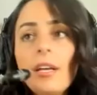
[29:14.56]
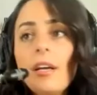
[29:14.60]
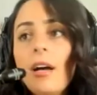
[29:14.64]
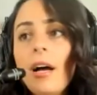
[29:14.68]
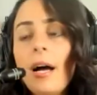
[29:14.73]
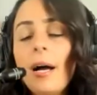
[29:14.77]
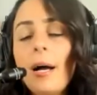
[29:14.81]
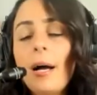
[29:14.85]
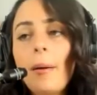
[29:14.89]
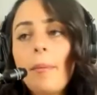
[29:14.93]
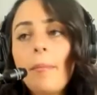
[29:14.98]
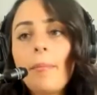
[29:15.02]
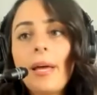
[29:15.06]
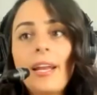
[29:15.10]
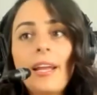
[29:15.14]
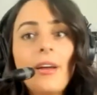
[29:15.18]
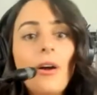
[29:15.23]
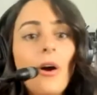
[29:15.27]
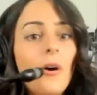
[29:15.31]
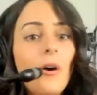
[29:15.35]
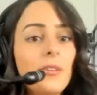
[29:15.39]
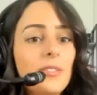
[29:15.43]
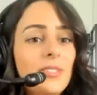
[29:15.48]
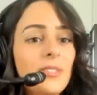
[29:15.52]
mm-hmm. um, and i
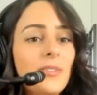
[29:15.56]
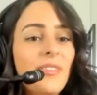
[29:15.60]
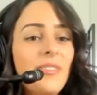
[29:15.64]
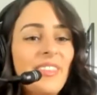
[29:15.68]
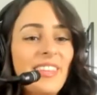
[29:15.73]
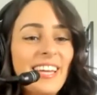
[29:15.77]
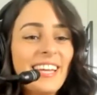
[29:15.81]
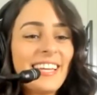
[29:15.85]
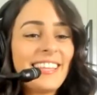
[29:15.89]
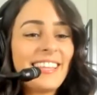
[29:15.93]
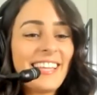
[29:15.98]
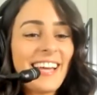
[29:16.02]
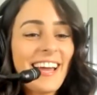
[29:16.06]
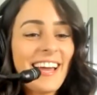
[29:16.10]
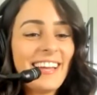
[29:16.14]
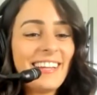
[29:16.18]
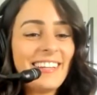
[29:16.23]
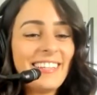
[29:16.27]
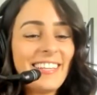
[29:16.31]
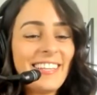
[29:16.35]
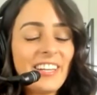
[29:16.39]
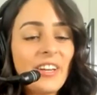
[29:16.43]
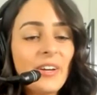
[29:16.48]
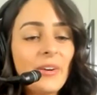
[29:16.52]
also think that
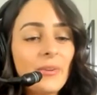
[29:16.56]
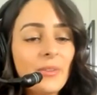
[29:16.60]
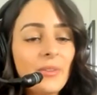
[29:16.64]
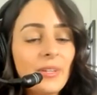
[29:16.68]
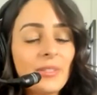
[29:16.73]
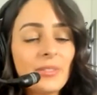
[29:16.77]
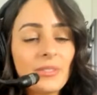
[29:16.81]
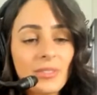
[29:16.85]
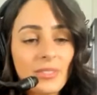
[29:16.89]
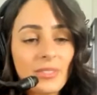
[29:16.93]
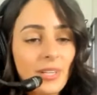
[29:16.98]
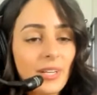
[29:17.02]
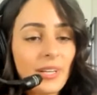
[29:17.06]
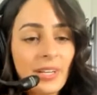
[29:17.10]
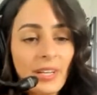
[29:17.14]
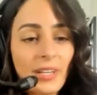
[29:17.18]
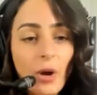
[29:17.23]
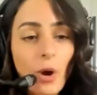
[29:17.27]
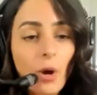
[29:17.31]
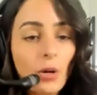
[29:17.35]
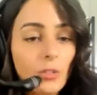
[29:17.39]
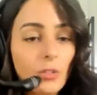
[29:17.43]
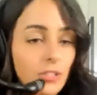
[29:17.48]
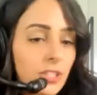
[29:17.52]
you know there's a
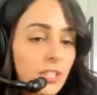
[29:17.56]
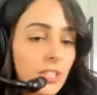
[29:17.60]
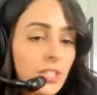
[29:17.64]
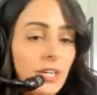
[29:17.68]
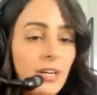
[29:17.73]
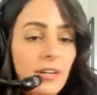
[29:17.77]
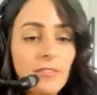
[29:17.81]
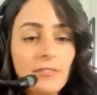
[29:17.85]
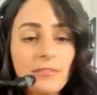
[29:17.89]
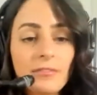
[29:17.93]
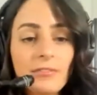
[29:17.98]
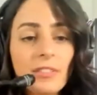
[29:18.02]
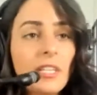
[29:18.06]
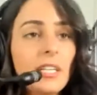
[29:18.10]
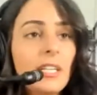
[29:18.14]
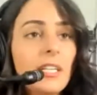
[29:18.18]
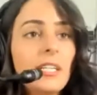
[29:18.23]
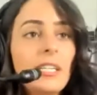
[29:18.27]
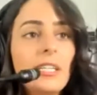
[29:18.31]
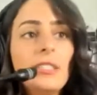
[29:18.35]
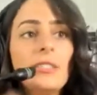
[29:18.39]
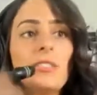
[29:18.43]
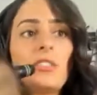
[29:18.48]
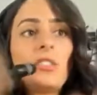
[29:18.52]
culture of
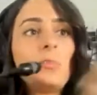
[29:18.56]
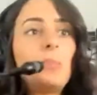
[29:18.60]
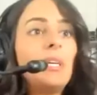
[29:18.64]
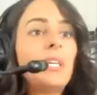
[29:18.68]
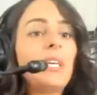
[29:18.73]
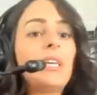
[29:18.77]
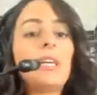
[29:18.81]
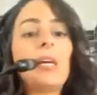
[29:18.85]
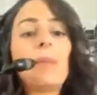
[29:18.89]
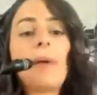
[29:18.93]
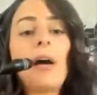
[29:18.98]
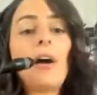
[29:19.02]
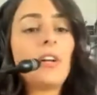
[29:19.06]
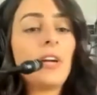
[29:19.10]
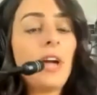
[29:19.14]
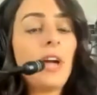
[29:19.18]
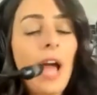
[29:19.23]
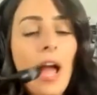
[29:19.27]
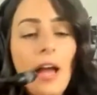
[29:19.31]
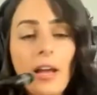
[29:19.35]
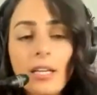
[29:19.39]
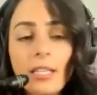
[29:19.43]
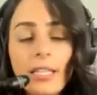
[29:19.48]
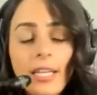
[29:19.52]
speaking about your
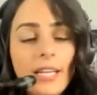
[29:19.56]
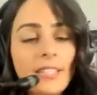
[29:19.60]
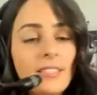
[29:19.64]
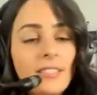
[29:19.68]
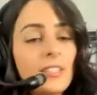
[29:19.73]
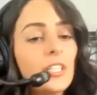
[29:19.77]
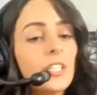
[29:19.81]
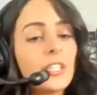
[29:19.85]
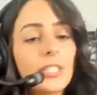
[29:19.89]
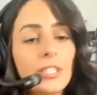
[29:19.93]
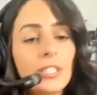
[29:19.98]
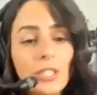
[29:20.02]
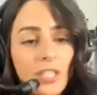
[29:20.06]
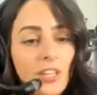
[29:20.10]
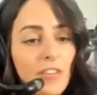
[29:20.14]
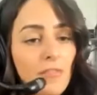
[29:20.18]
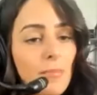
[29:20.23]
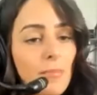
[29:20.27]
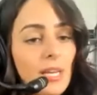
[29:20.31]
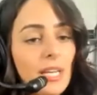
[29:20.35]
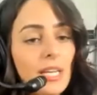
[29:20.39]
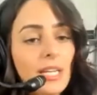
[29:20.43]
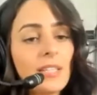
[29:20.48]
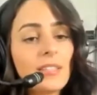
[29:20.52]
accolades and your
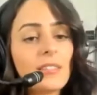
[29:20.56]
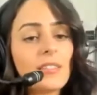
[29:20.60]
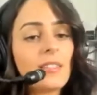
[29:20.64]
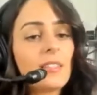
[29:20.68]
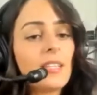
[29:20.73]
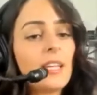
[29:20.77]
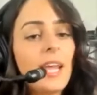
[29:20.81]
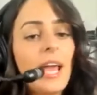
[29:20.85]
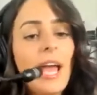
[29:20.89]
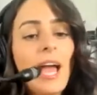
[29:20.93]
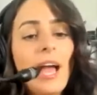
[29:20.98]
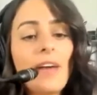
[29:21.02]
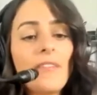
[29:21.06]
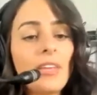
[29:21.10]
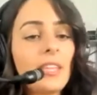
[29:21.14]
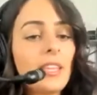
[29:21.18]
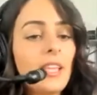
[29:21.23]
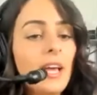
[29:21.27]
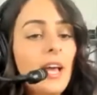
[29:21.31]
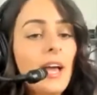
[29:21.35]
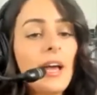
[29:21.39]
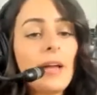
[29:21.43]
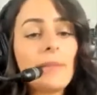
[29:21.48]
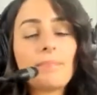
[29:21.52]
achievements and then mm-hmm. having
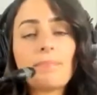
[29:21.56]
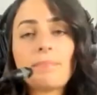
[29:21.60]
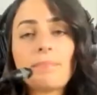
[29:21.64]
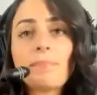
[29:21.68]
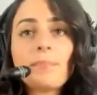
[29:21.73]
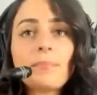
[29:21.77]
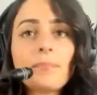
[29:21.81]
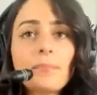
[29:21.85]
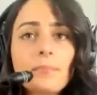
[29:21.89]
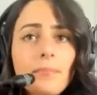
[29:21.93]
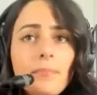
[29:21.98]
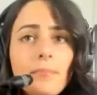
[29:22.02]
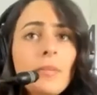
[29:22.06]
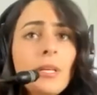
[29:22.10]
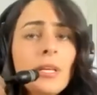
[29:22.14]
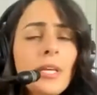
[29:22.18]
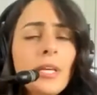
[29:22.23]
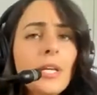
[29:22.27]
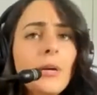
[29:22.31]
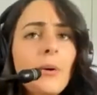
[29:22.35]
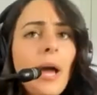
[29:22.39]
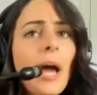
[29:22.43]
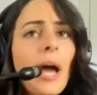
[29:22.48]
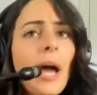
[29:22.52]
that you
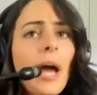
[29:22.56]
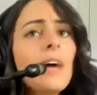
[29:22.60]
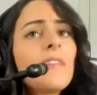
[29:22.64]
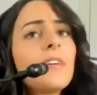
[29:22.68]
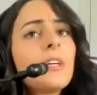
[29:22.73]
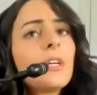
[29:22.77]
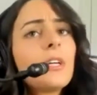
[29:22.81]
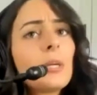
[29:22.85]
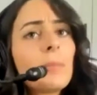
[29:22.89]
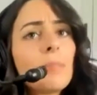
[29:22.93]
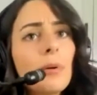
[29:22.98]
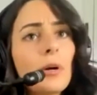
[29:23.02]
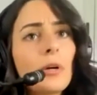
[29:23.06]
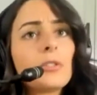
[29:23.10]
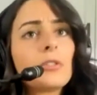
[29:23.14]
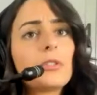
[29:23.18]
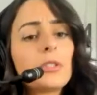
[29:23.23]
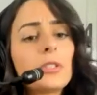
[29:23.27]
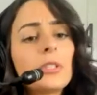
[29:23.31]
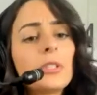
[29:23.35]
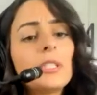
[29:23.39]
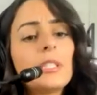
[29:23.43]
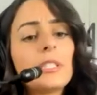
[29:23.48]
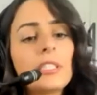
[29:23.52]
know, having your
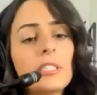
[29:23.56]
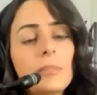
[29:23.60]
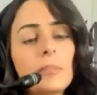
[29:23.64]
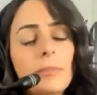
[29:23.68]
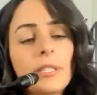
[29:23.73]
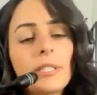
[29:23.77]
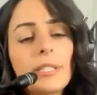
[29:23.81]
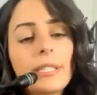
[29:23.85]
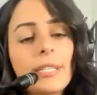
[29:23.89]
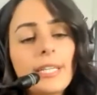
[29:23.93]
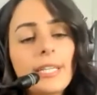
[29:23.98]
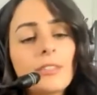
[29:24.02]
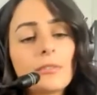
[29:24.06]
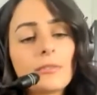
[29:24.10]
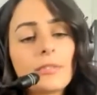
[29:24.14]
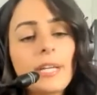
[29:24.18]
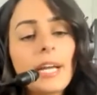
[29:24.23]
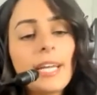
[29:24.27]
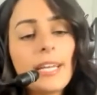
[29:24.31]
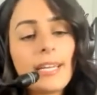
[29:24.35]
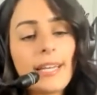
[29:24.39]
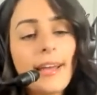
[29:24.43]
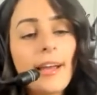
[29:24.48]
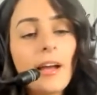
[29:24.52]
personal experience
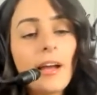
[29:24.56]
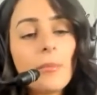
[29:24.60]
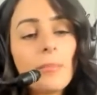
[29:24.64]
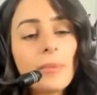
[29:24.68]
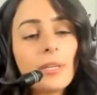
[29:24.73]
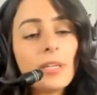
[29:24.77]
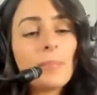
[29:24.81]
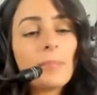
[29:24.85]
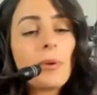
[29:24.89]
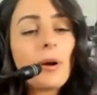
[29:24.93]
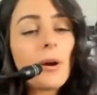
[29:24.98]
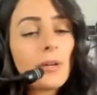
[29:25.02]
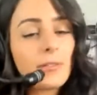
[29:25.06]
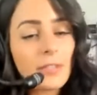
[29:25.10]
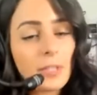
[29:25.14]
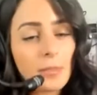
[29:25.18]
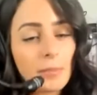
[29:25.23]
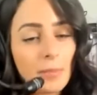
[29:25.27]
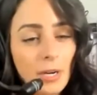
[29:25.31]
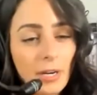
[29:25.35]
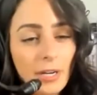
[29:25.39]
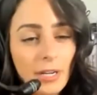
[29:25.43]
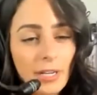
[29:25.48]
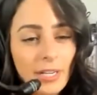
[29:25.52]
right now be a part of your
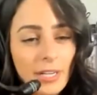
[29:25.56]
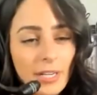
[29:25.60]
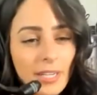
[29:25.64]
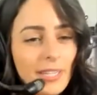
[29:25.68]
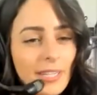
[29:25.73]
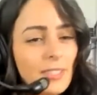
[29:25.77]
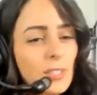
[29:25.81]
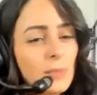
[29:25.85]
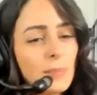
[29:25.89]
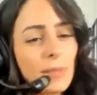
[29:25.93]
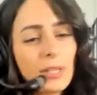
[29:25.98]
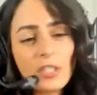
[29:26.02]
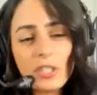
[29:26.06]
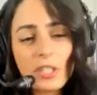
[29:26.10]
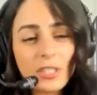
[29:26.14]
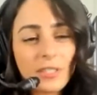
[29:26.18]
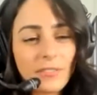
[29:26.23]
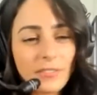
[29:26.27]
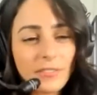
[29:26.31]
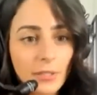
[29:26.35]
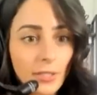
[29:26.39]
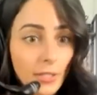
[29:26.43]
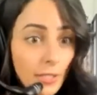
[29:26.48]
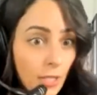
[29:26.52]
marketing, especially if
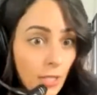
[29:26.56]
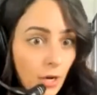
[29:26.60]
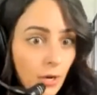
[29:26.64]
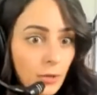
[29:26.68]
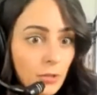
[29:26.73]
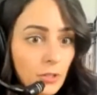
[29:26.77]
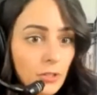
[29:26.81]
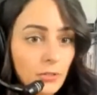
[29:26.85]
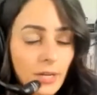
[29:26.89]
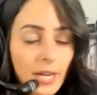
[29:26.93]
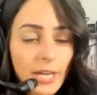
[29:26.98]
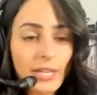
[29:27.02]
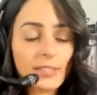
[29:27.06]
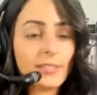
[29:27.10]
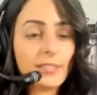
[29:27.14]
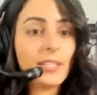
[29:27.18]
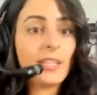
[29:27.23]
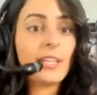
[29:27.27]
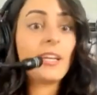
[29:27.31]
you're a coach, right? It's like,